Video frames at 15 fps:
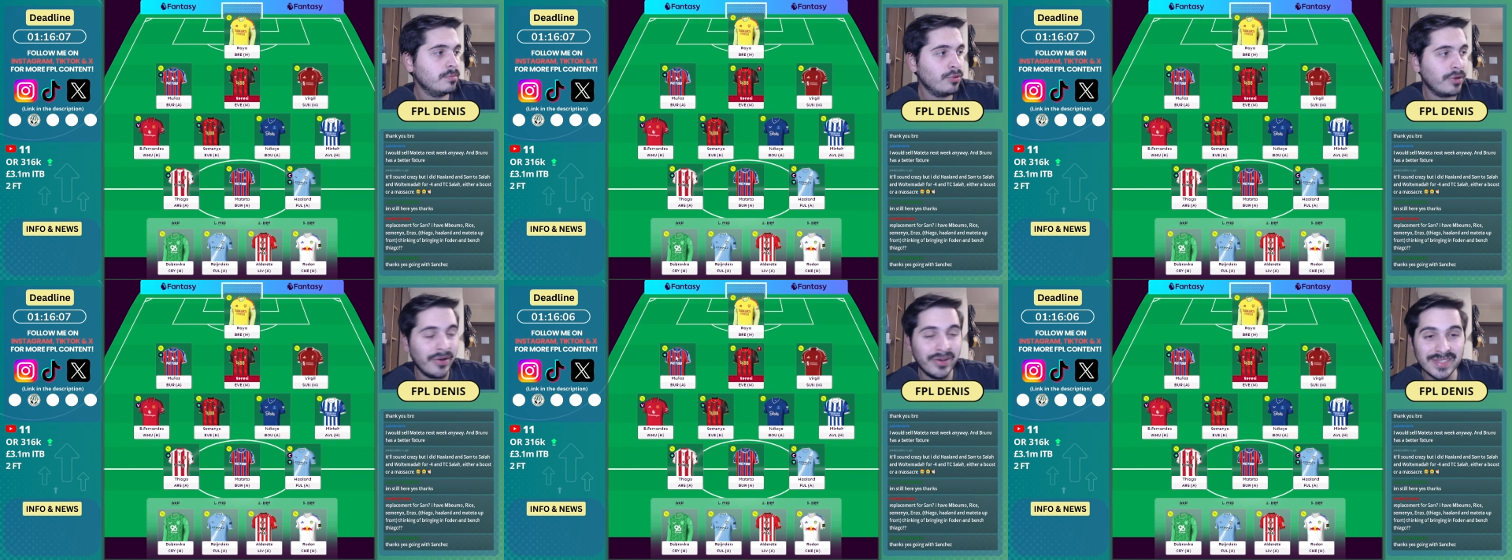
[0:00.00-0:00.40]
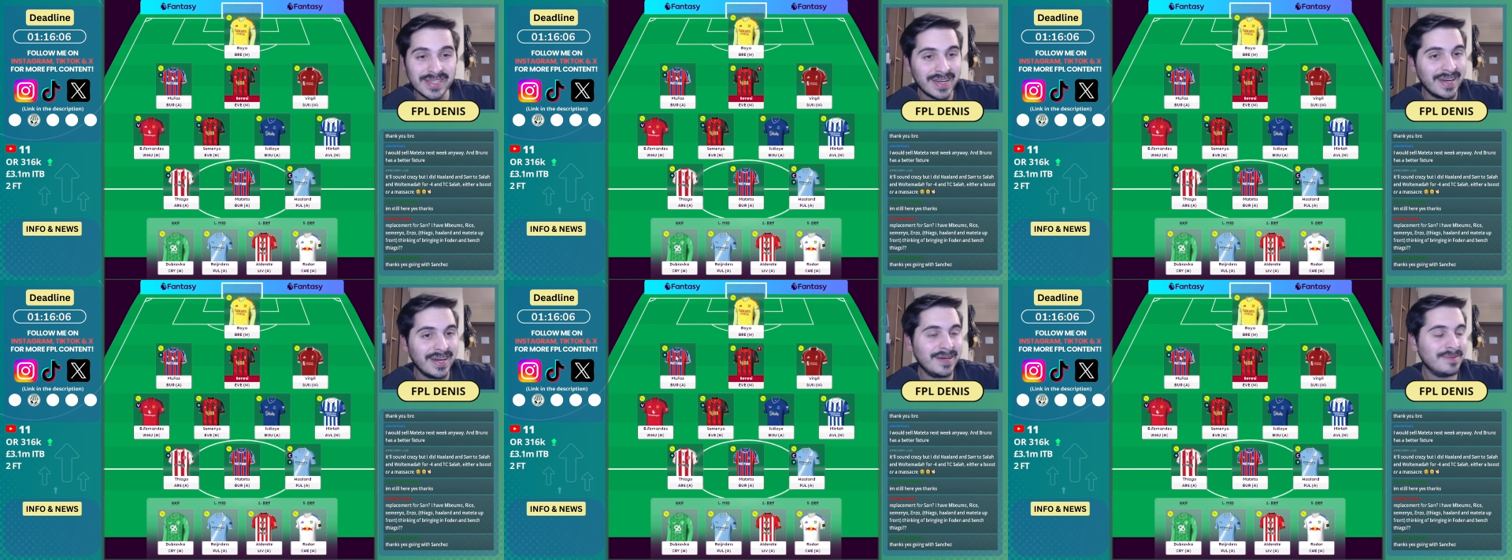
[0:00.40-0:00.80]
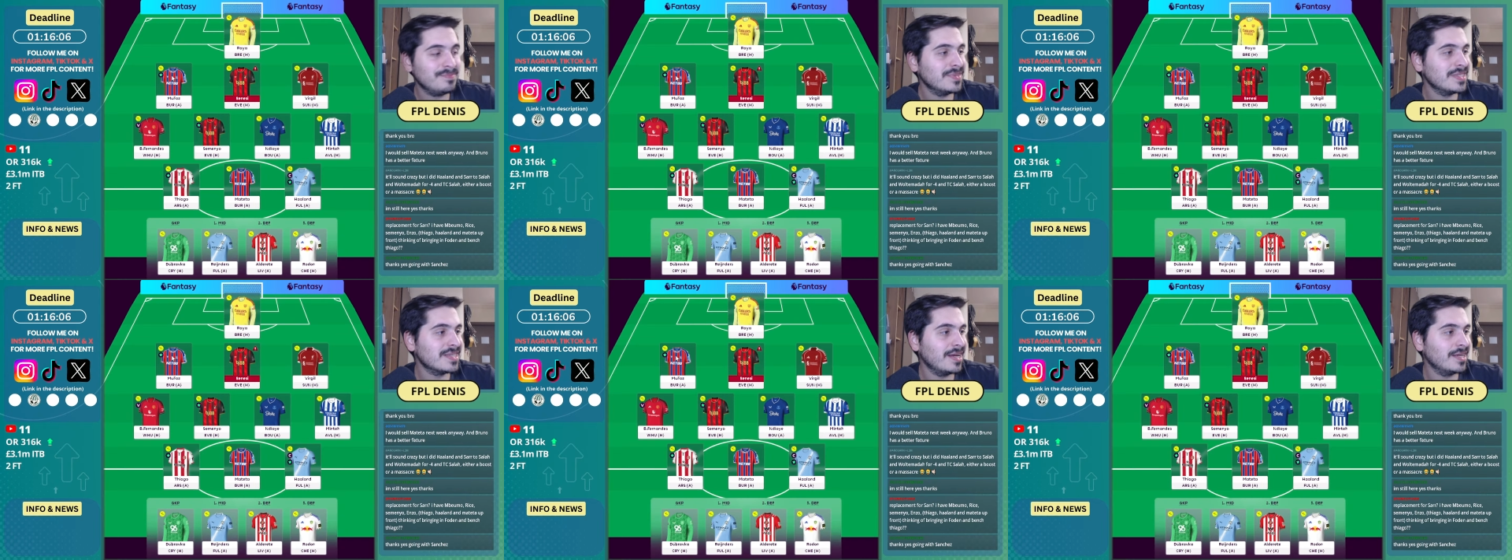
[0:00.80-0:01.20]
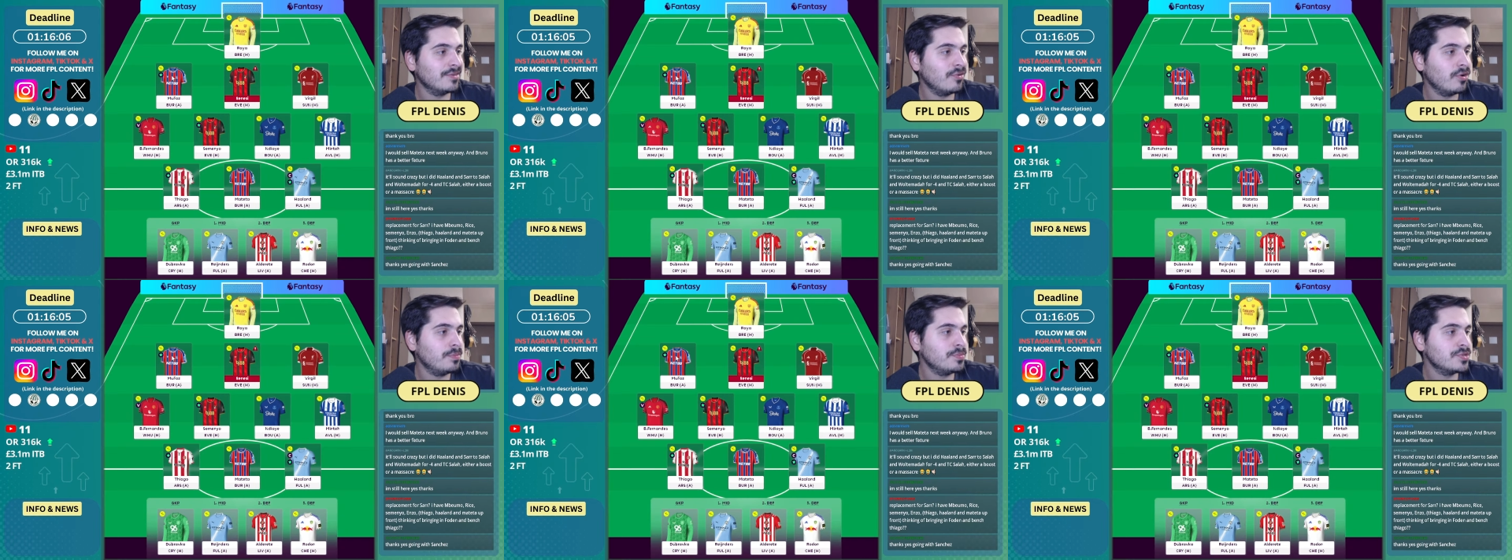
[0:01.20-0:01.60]
Bukayo Saka is
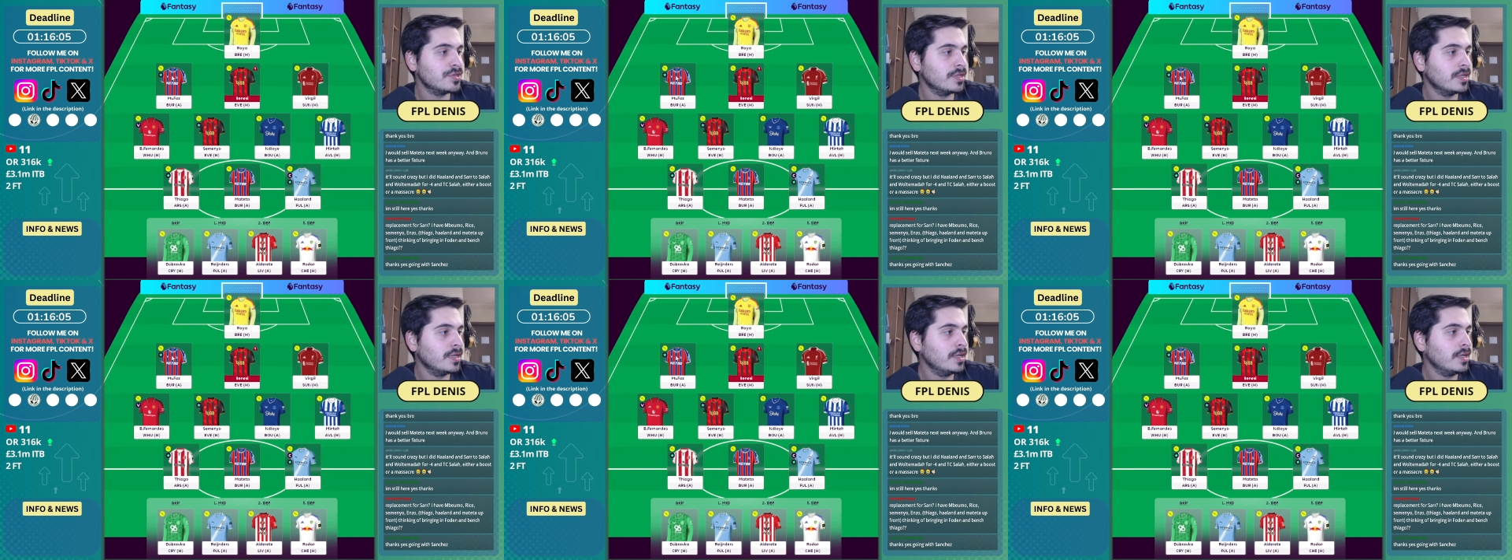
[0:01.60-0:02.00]
another option.